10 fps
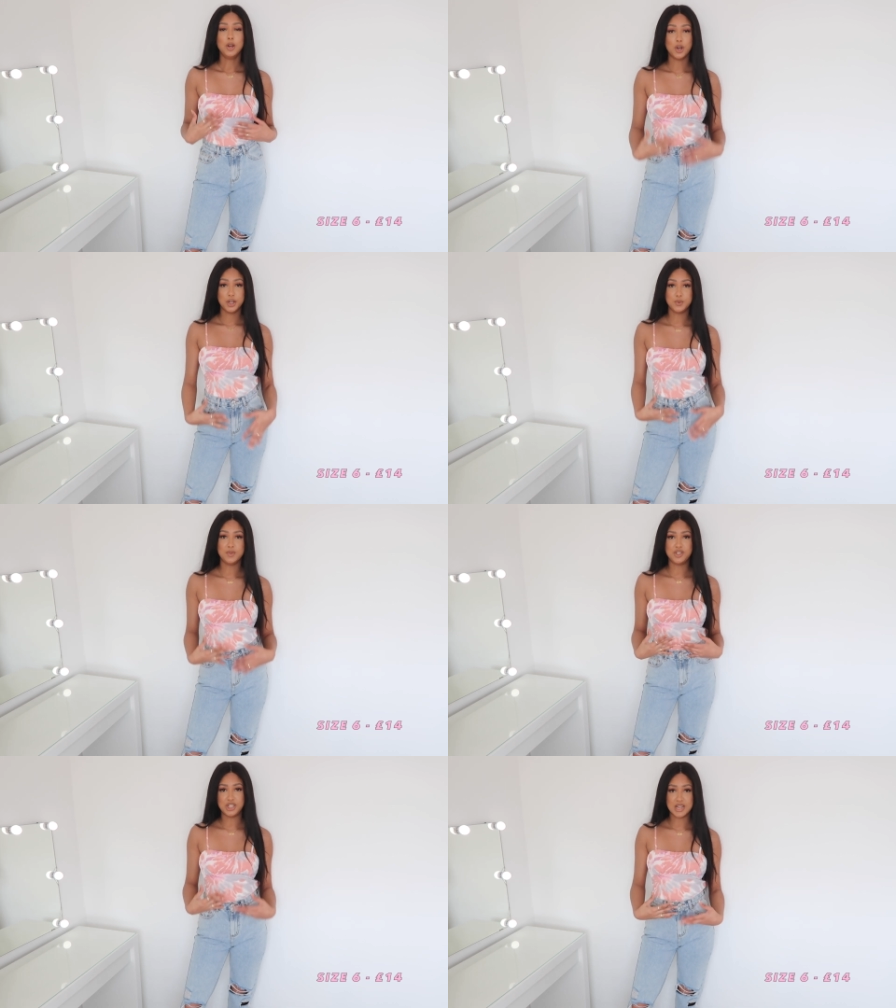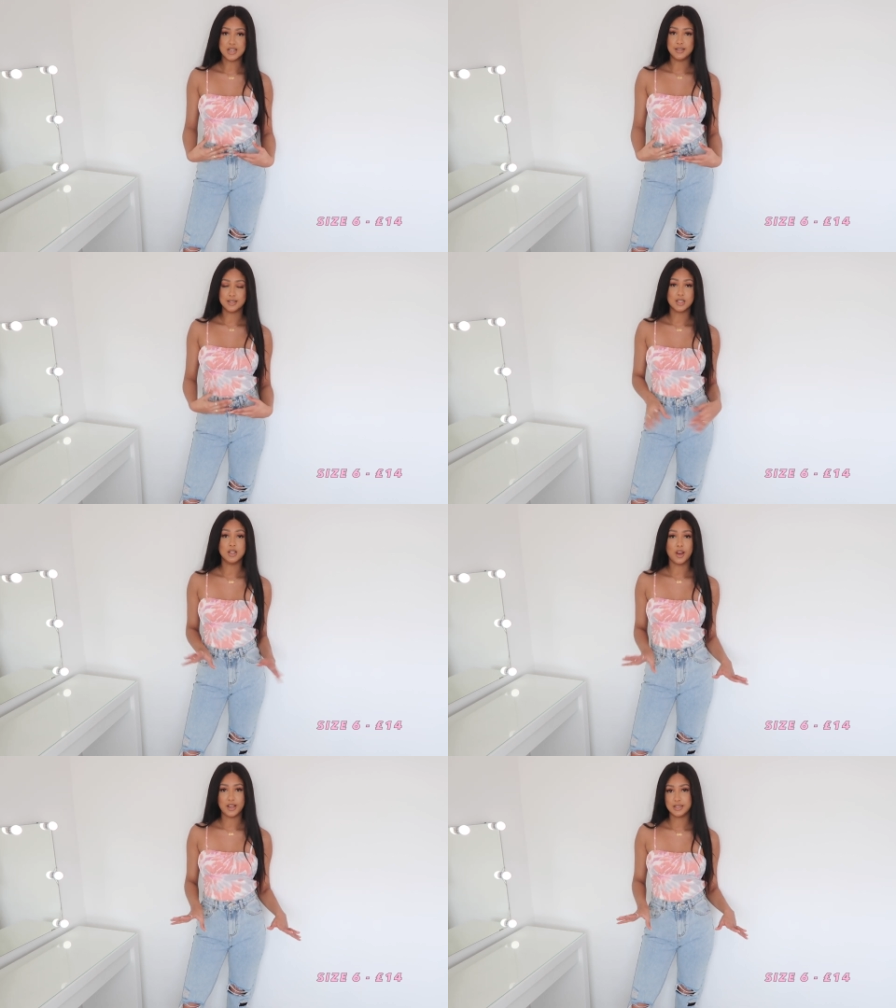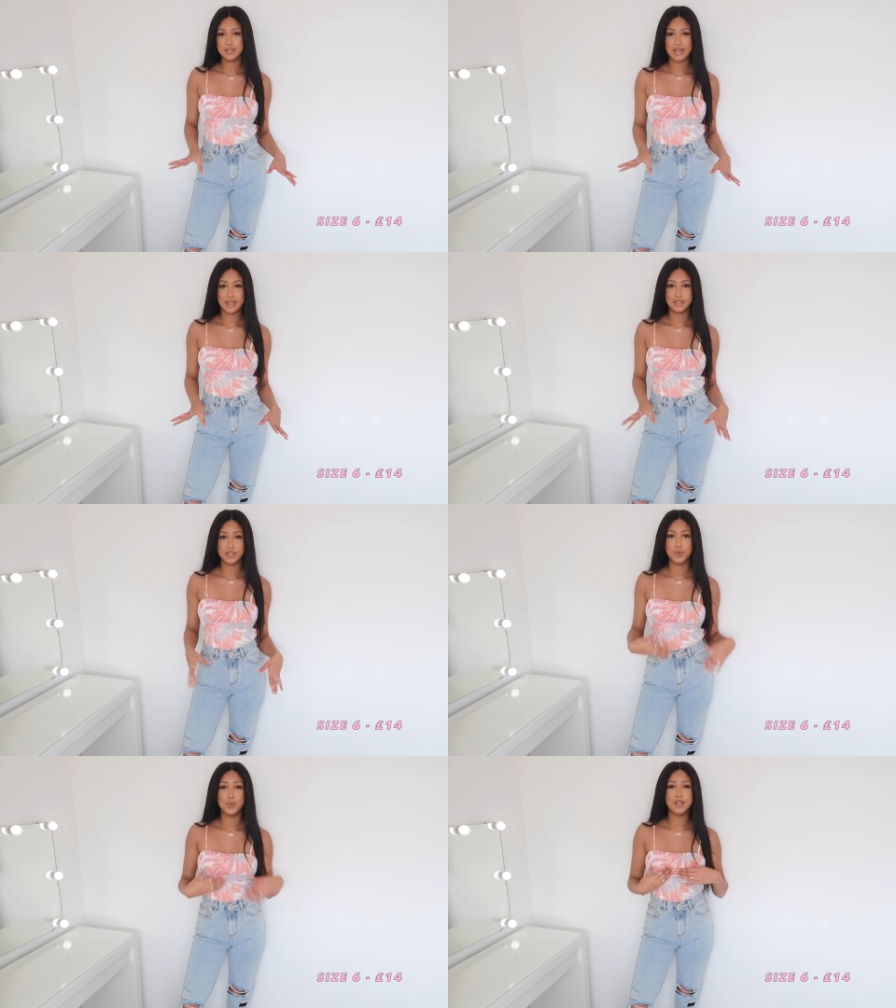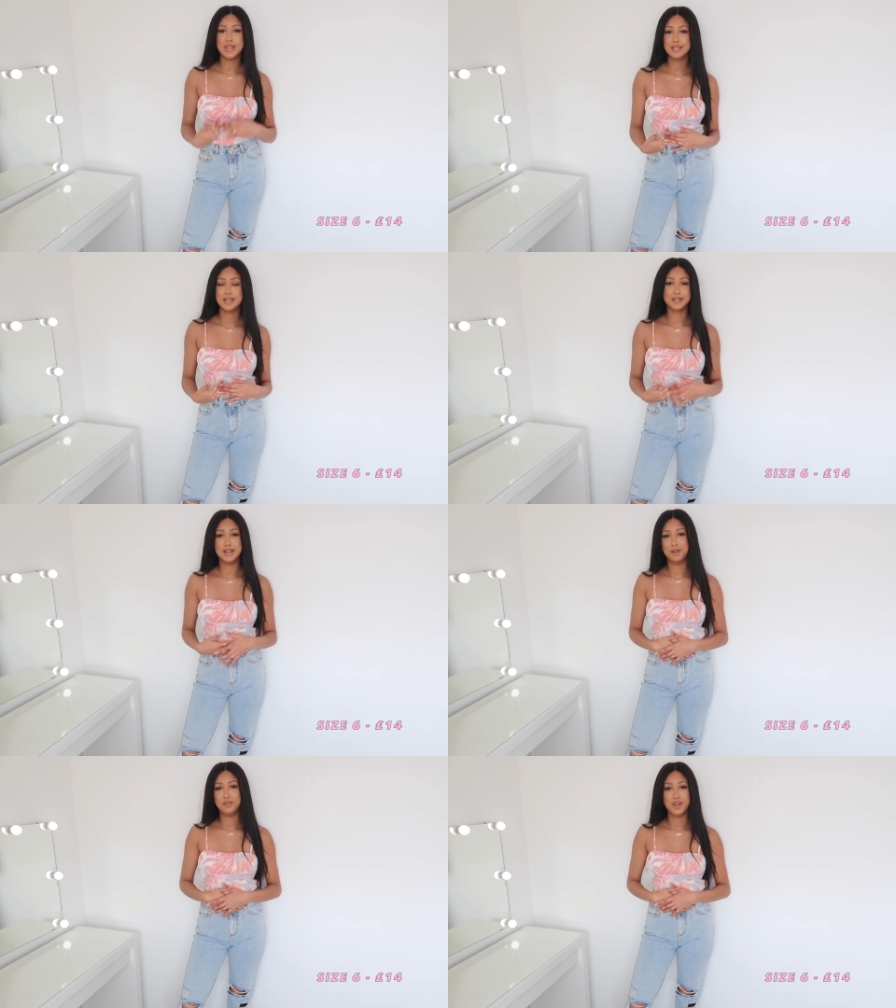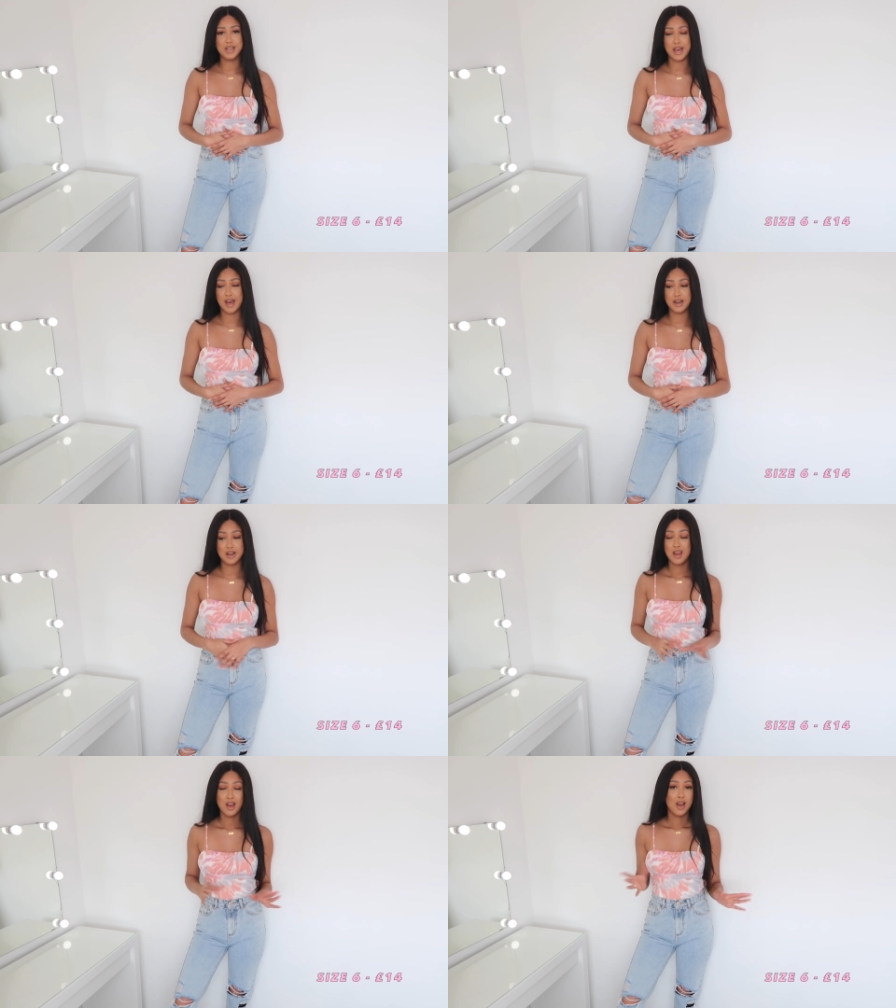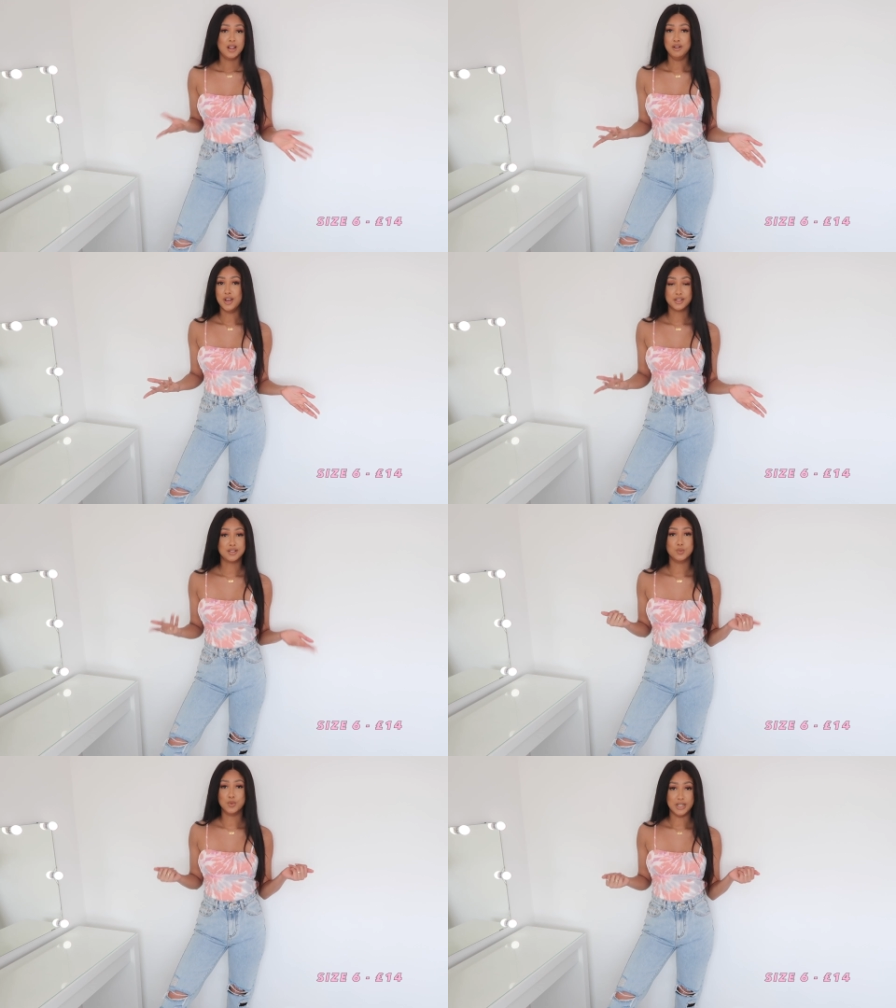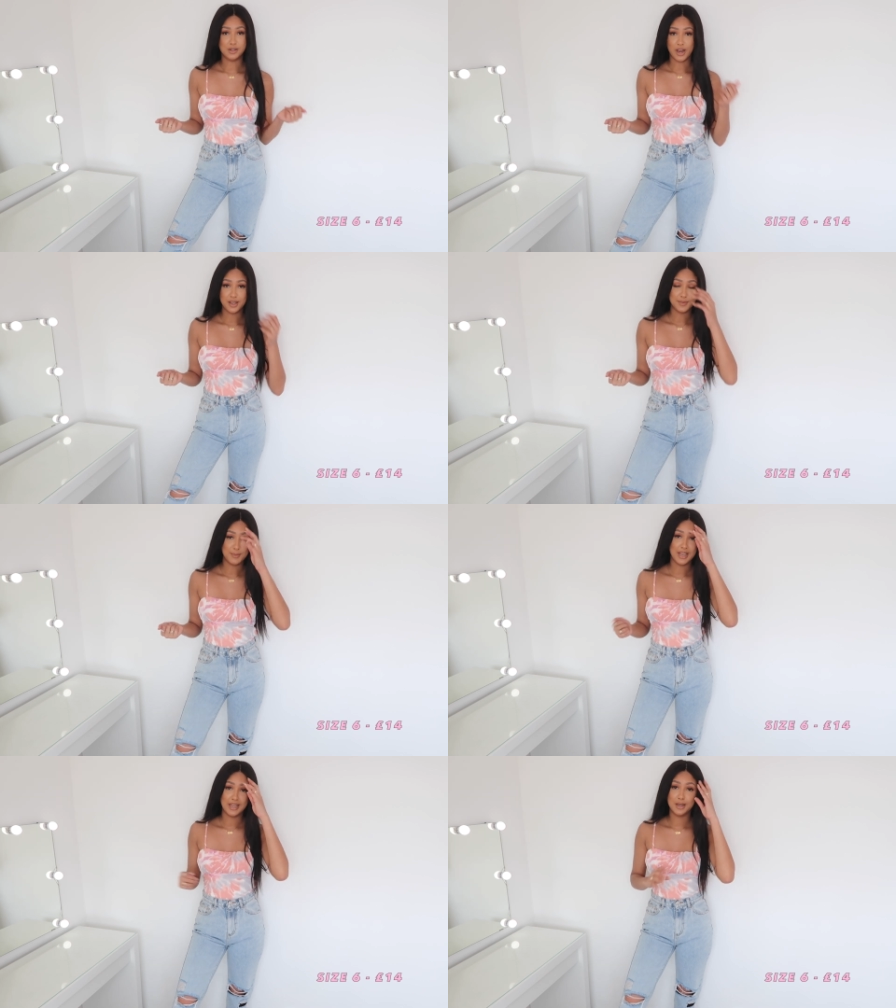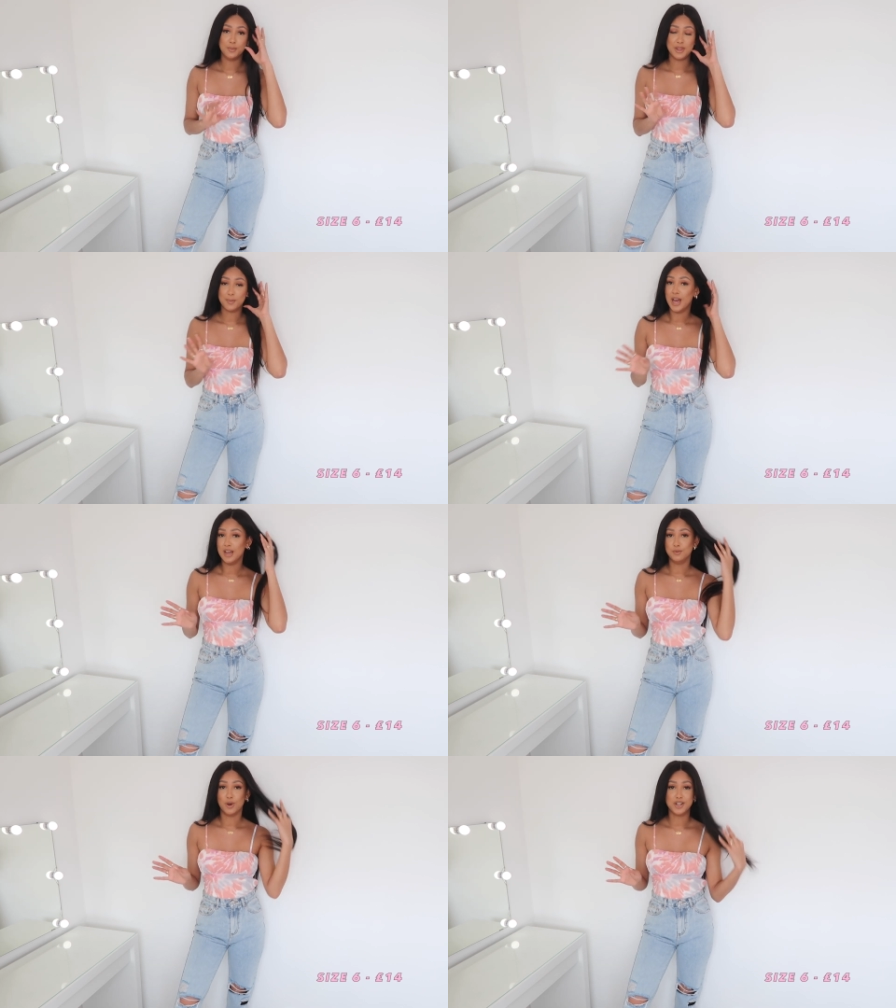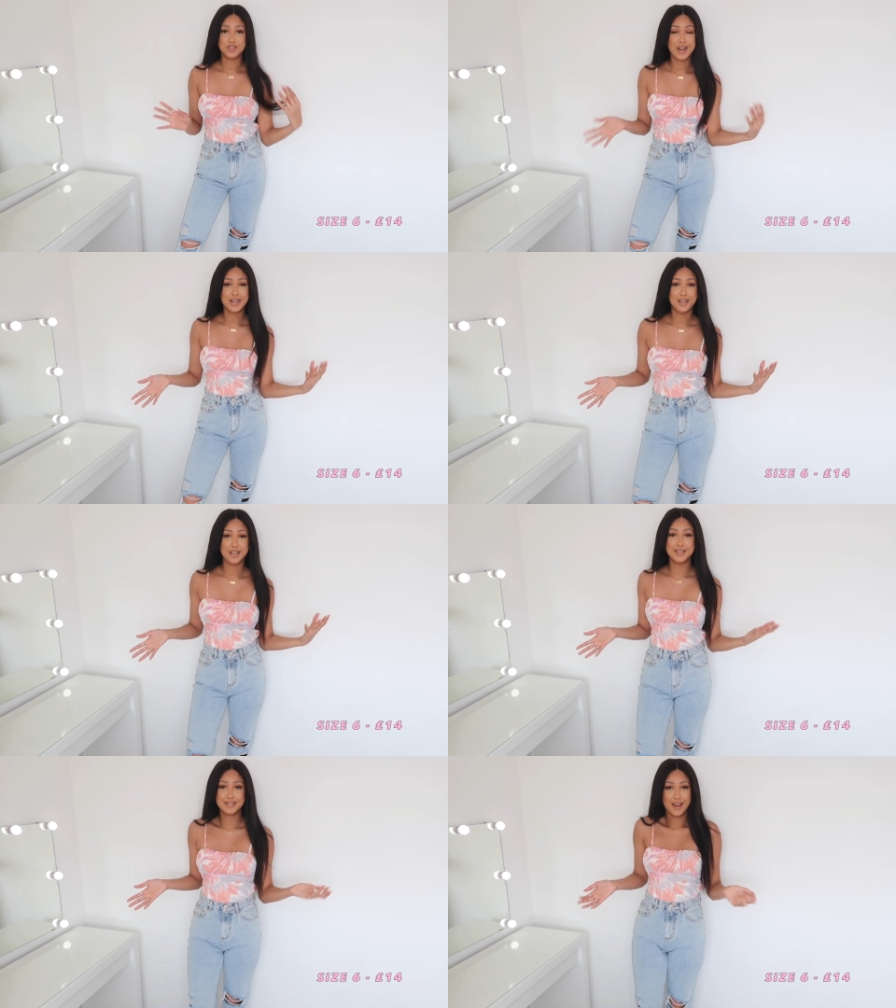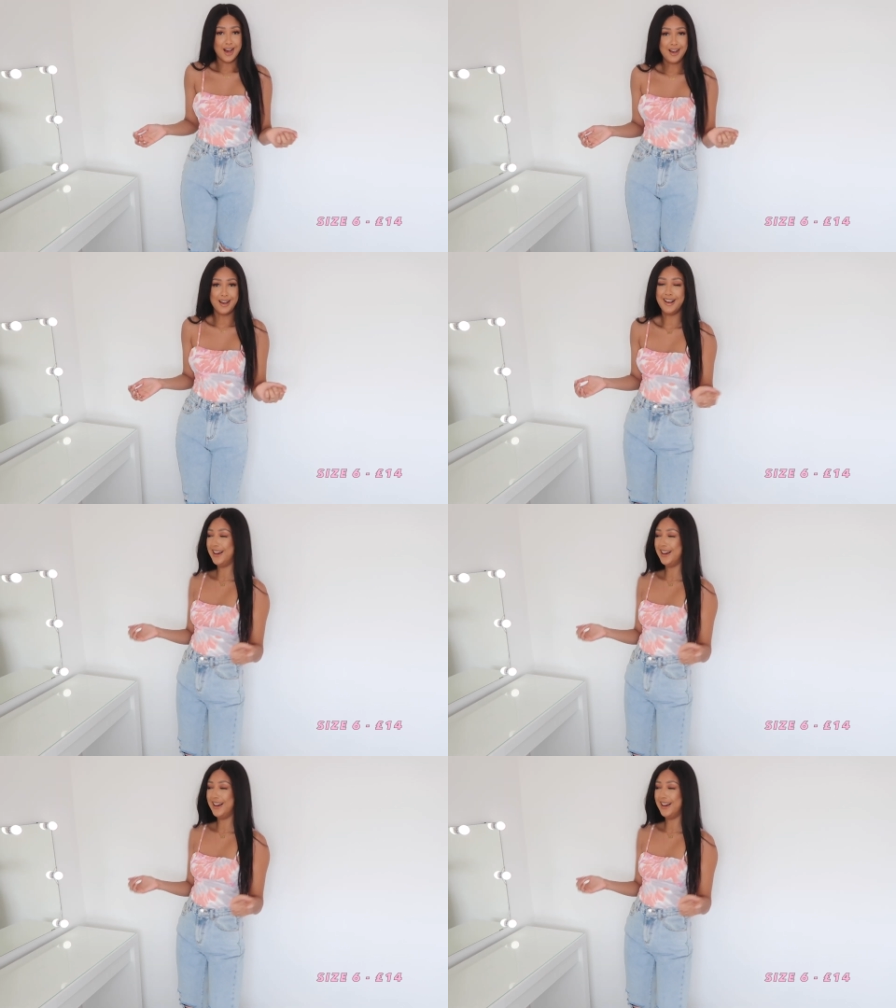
goes with jeans nicely. So this as an outfit again, looks really great for me with a pair of white trainers. Oh,